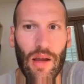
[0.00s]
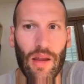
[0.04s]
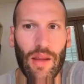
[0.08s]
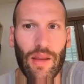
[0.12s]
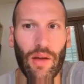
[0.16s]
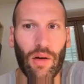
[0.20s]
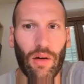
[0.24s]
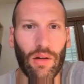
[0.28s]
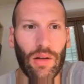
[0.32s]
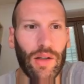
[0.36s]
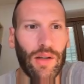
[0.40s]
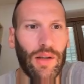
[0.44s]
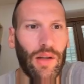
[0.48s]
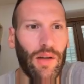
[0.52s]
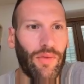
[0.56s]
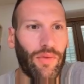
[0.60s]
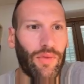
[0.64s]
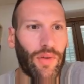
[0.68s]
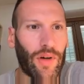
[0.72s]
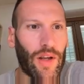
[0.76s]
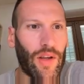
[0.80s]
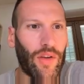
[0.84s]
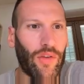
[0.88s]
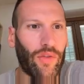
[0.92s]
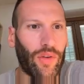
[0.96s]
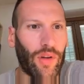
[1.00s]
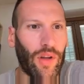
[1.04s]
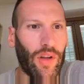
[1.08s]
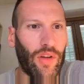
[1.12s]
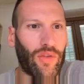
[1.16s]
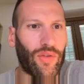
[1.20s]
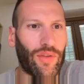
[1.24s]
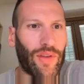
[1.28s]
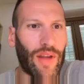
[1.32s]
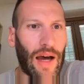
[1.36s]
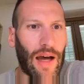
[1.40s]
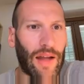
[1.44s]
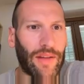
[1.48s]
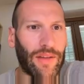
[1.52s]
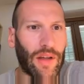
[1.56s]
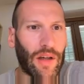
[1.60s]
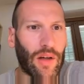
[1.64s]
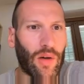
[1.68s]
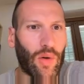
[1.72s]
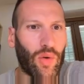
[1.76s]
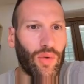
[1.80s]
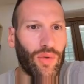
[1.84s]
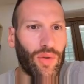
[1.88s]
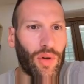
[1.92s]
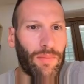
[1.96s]
The only difference is that the
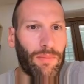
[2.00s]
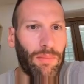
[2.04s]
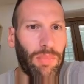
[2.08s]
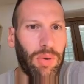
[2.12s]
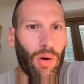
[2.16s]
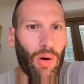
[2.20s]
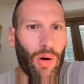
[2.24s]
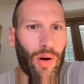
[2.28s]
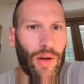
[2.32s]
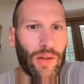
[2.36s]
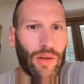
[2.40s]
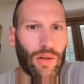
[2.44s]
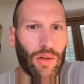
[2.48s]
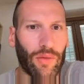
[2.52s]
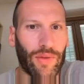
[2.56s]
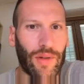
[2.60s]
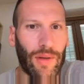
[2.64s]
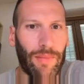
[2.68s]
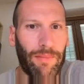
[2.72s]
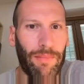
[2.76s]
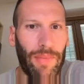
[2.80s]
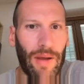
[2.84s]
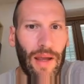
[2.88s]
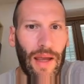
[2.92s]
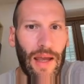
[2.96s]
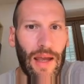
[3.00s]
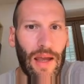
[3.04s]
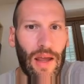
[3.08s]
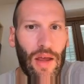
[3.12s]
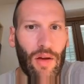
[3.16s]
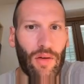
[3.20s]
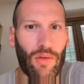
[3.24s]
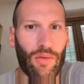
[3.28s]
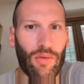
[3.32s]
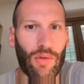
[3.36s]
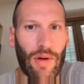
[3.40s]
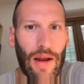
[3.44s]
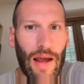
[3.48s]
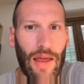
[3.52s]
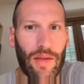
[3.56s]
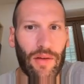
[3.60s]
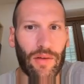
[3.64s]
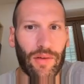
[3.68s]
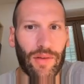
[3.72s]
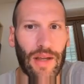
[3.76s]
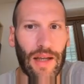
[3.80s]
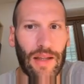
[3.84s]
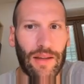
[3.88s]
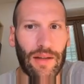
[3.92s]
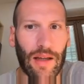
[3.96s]
CUDR point of the pair
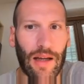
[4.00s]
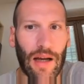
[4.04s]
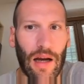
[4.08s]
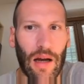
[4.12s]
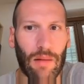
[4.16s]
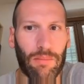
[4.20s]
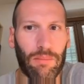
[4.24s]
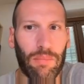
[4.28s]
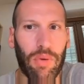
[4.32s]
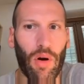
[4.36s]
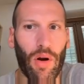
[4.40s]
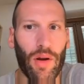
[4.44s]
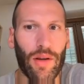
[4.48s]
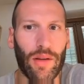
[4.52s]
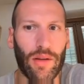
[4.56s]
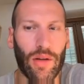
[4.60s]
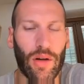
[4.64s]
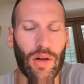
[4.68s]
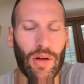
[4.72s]
rather than the car pointer